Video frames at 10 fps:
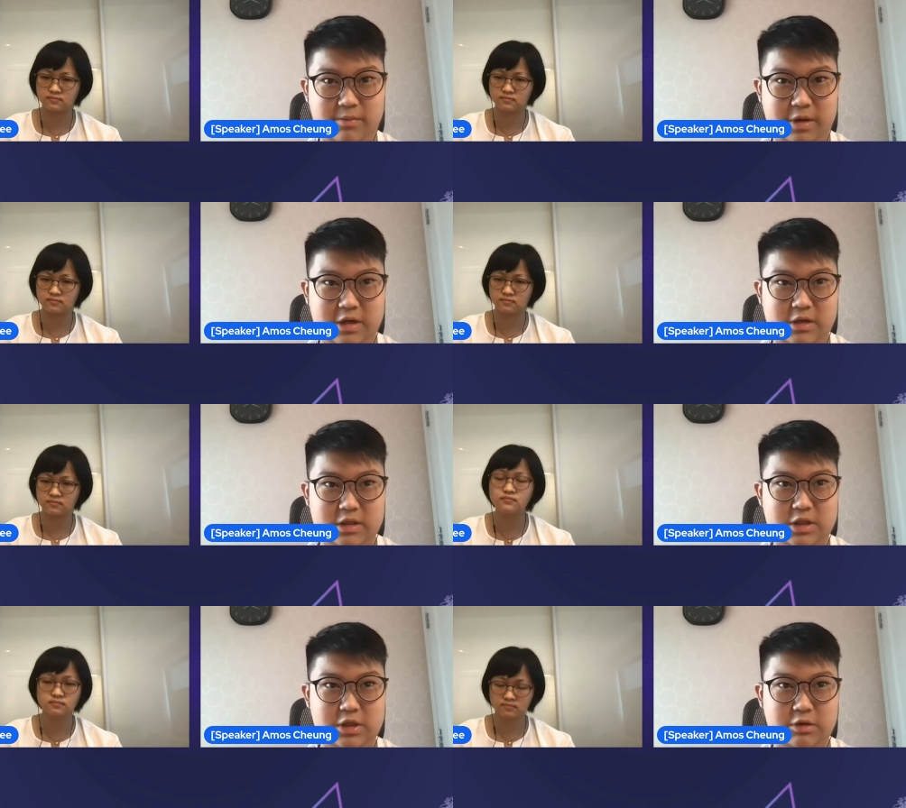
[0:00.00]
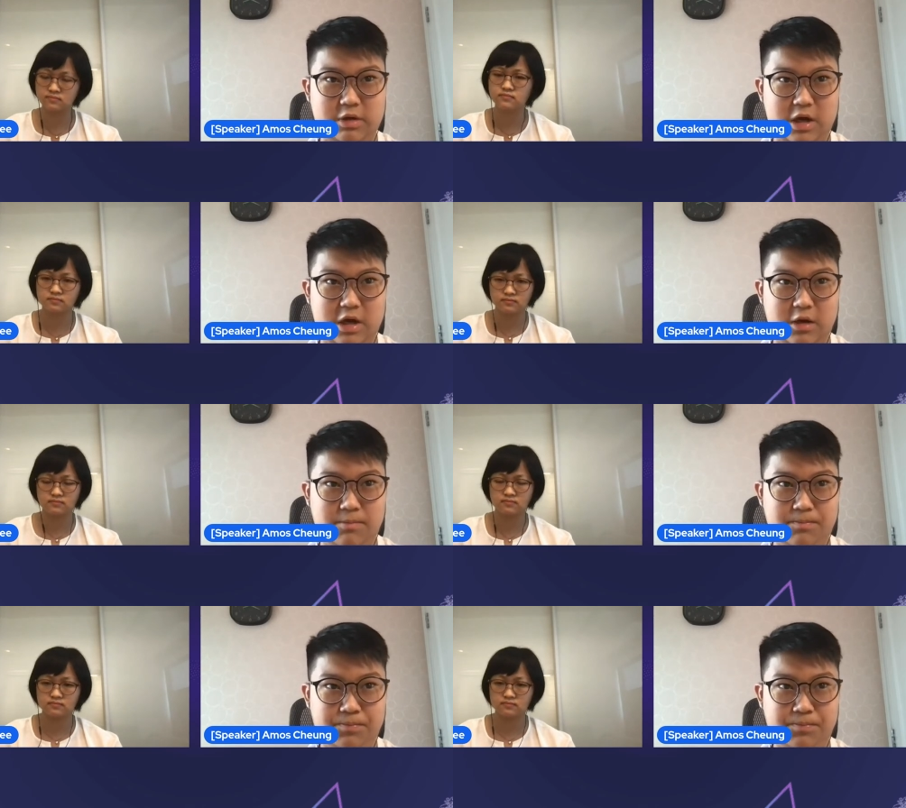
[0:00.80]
Speaker 1: beginners to uh,